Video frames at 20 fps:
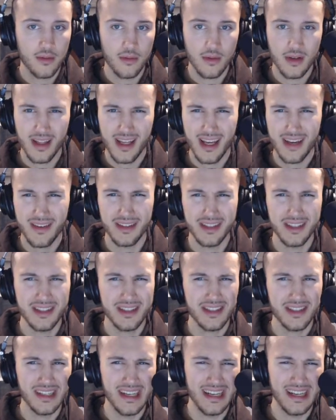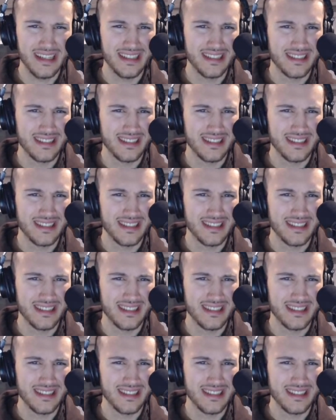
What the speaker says: What do they have listed at?